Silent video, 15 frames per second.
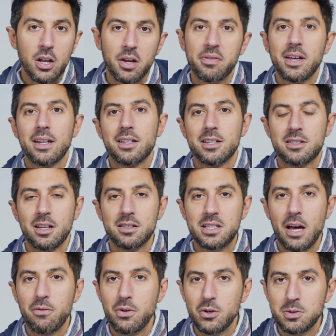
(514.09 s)
do this does
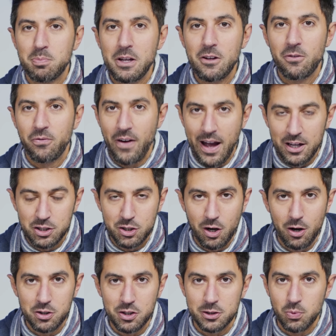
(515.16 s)
have USB fast
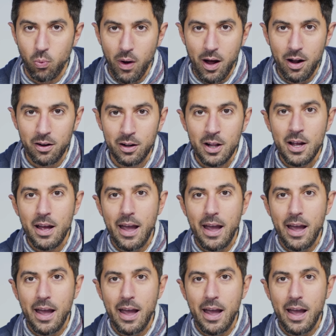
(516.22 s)
charge as well,